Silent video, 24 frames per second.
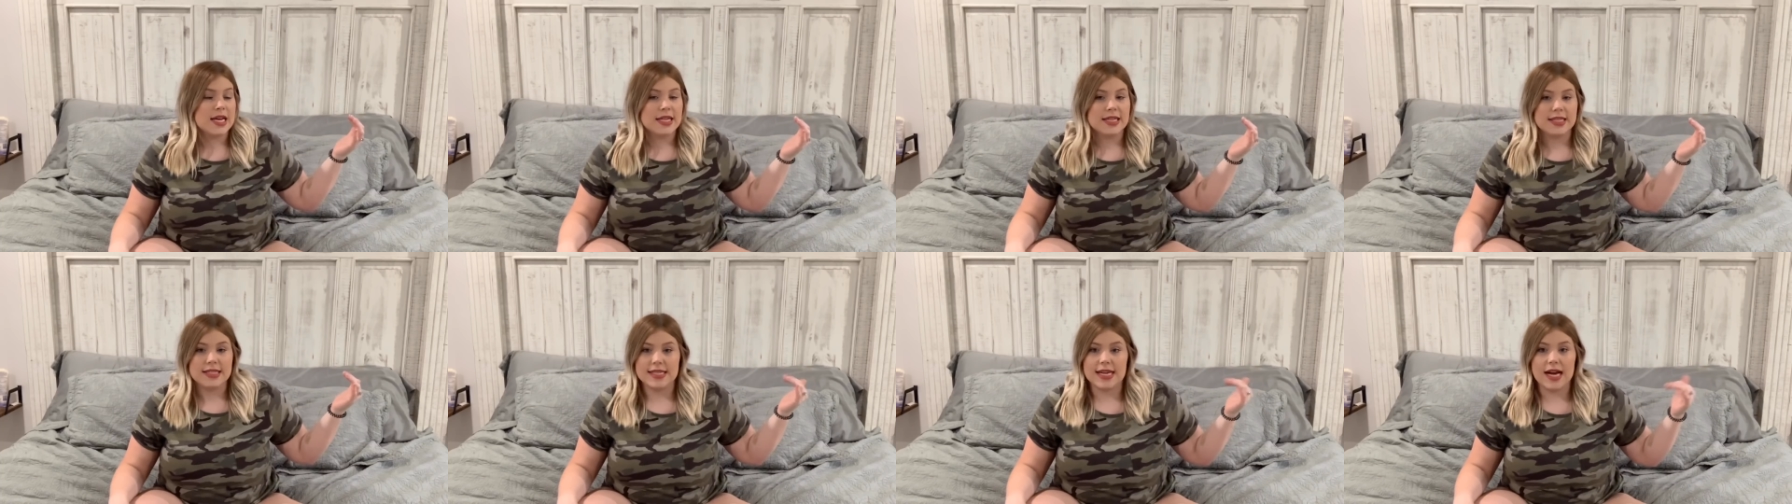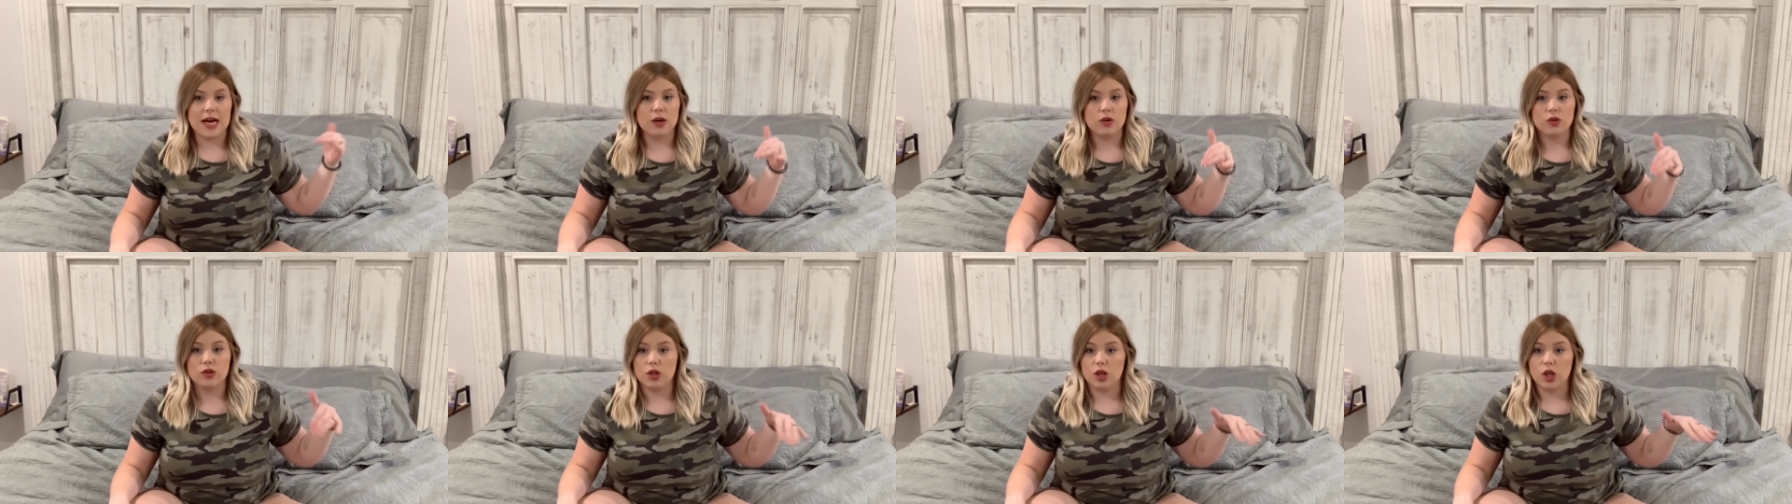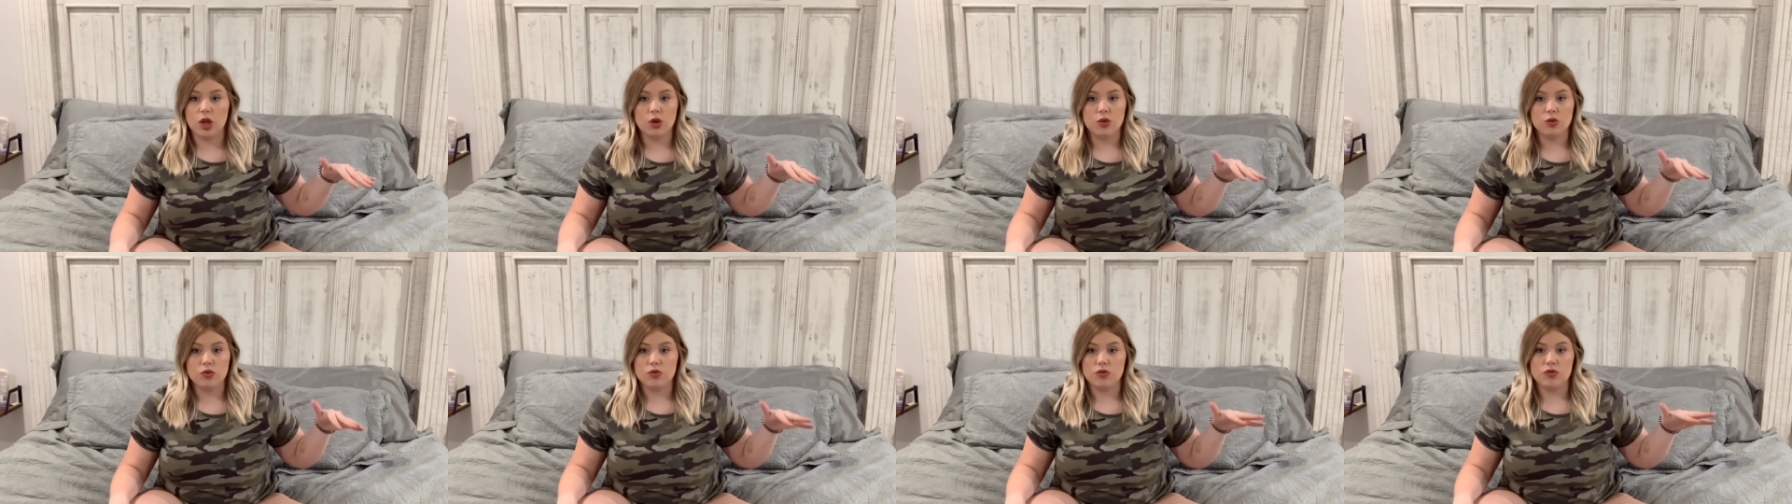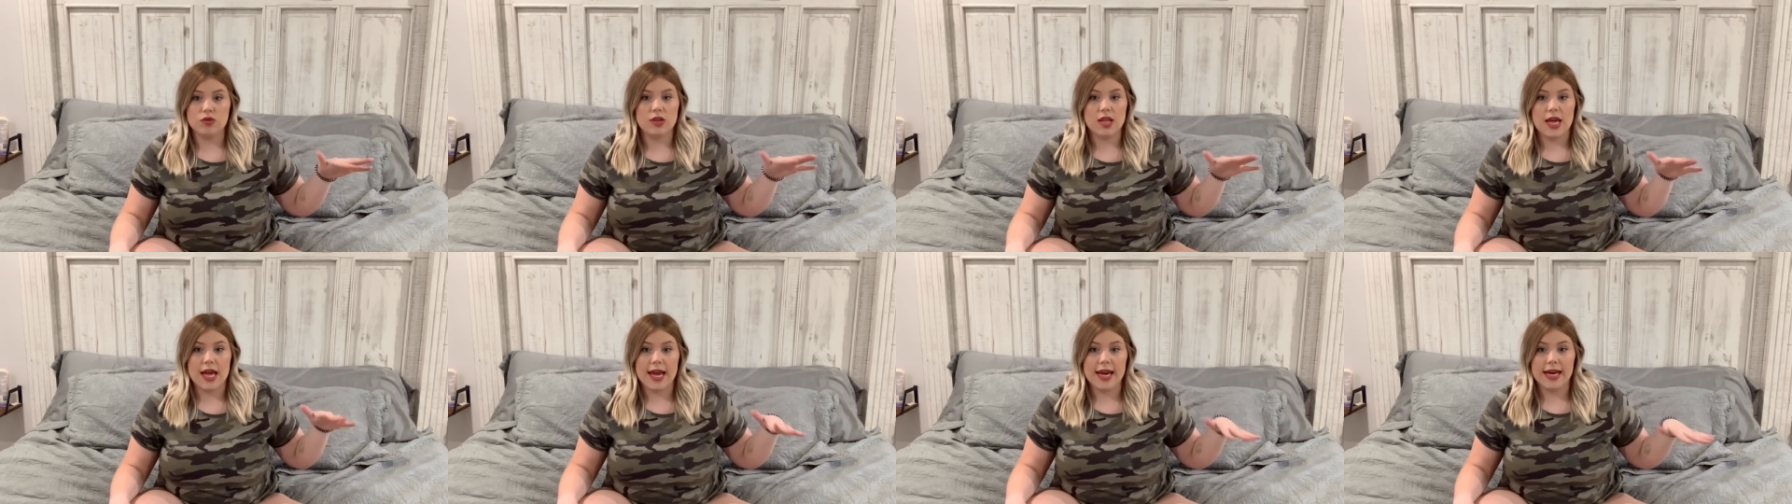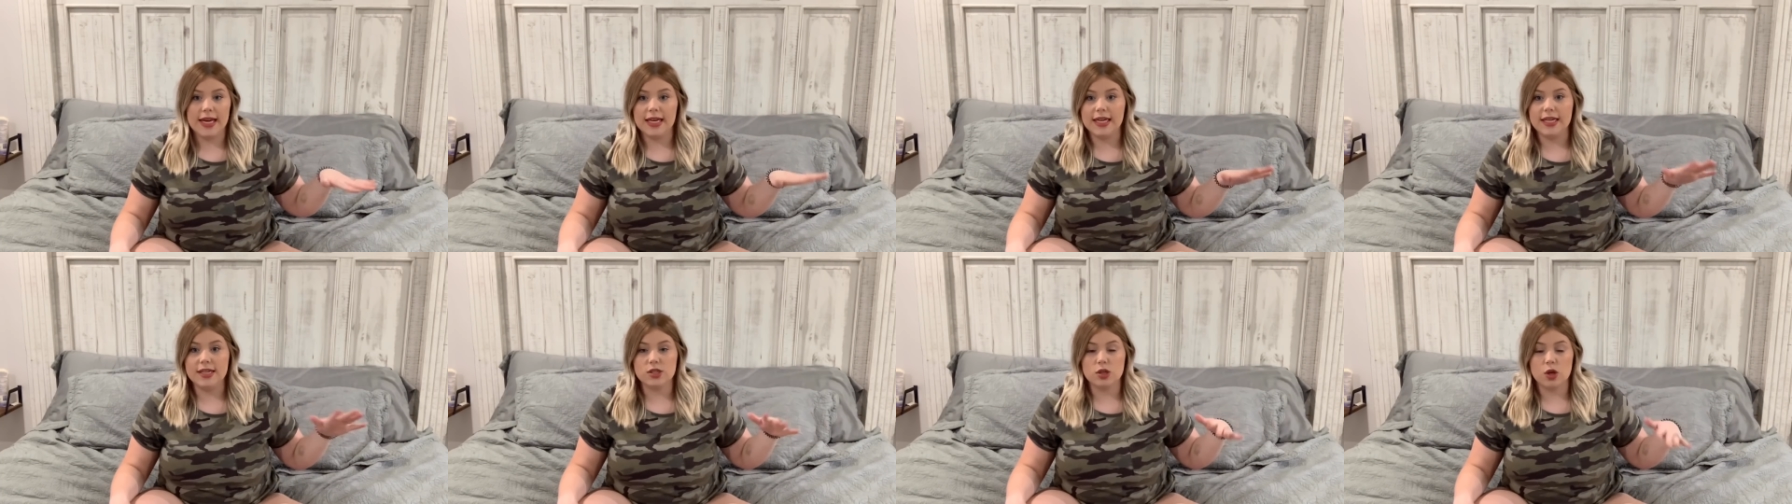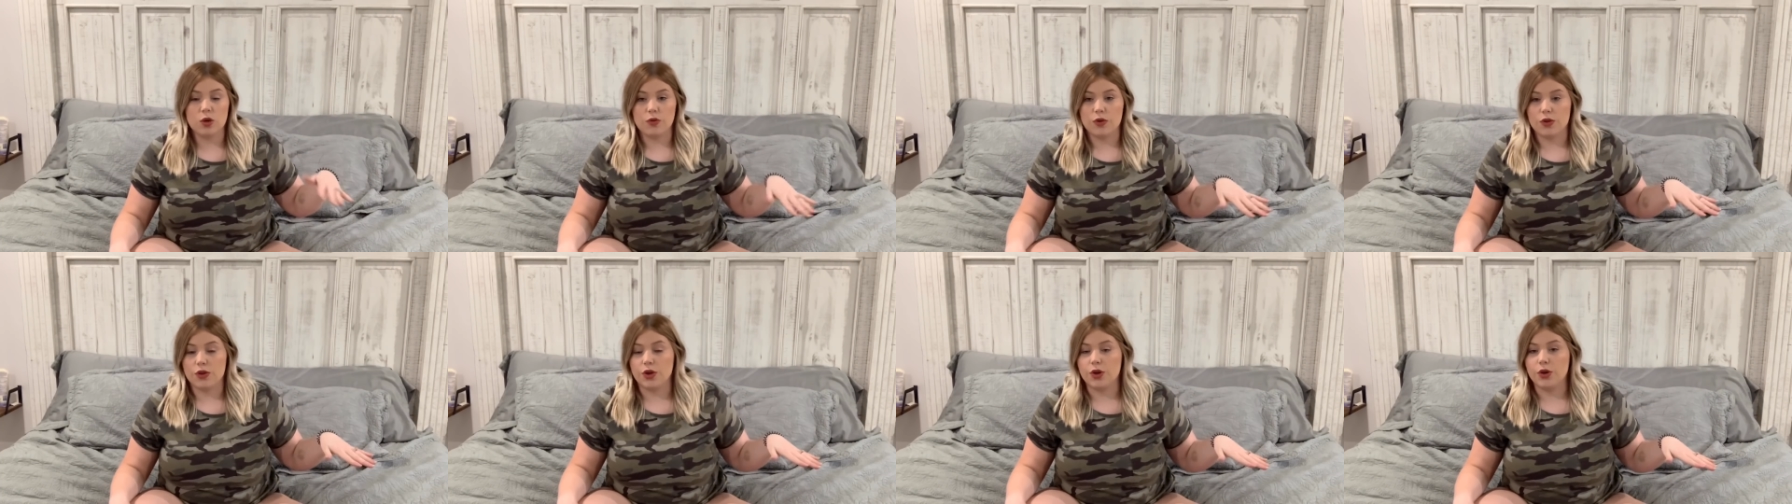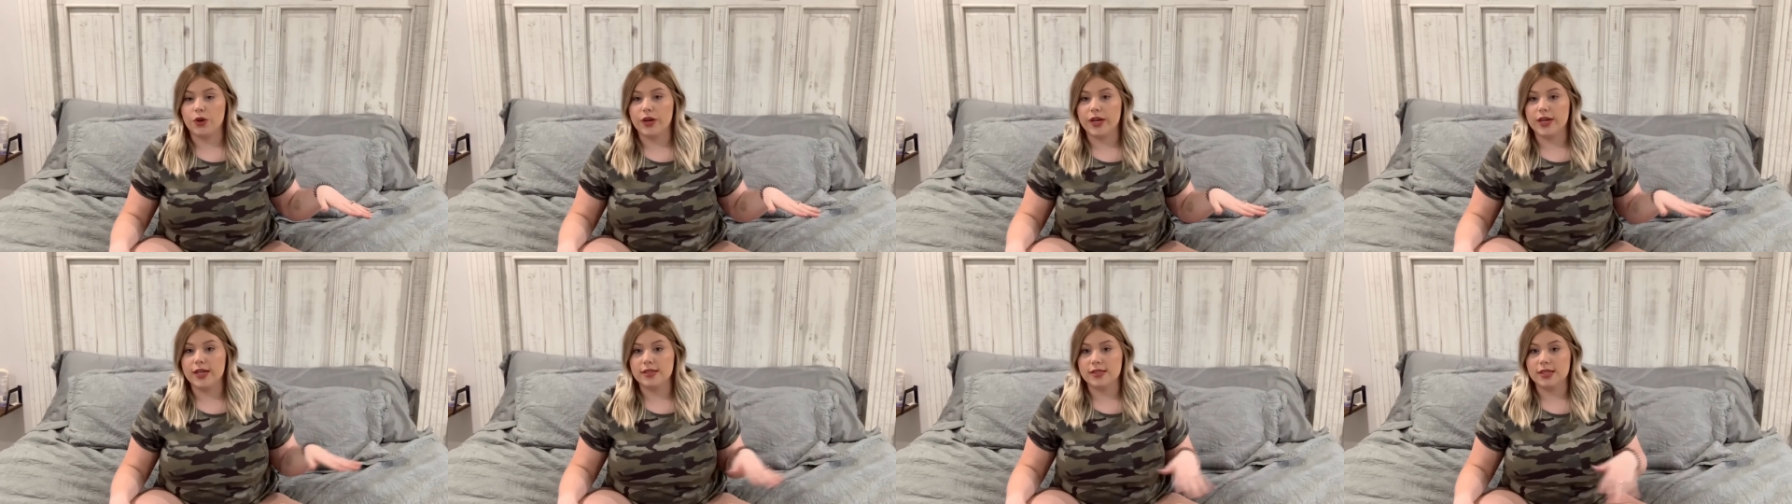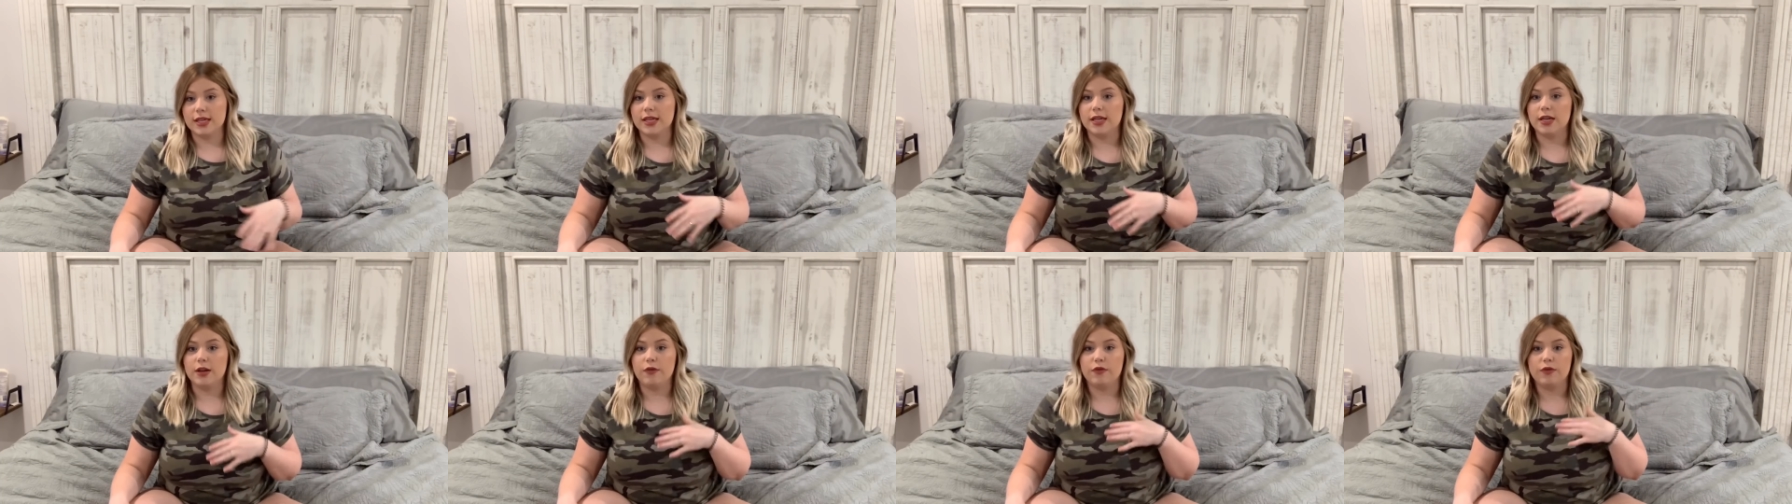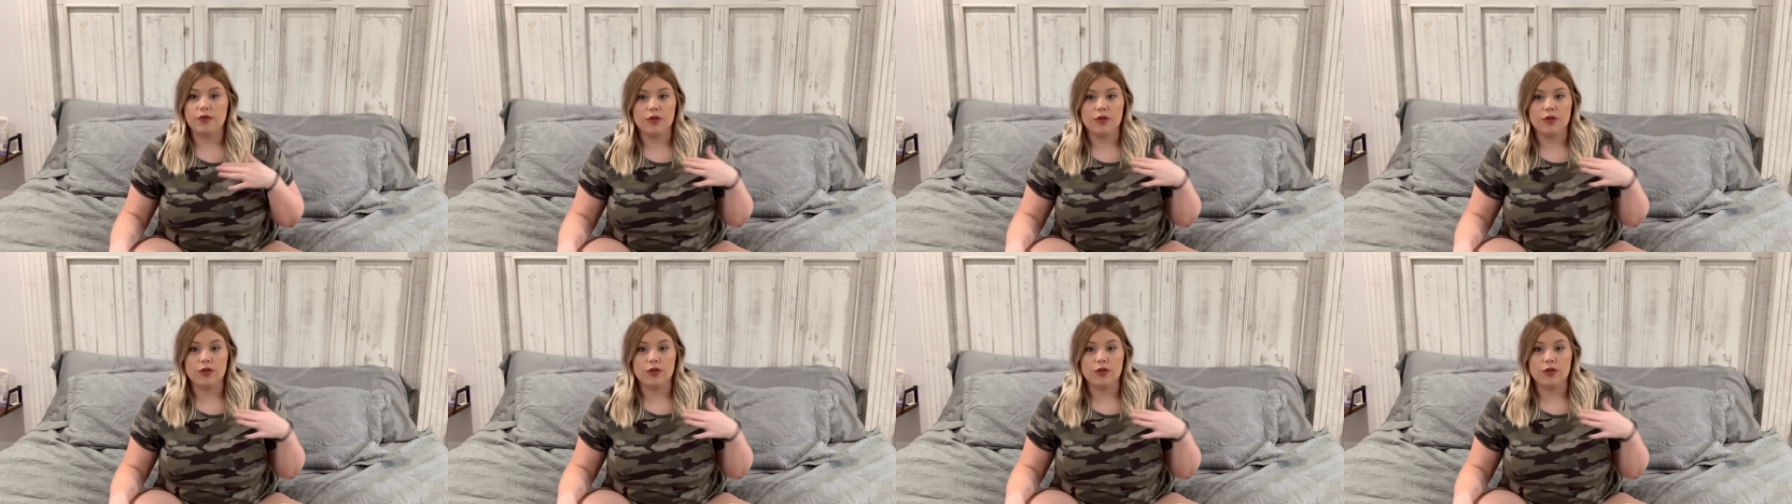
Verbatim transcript: down low 80s over 30s and if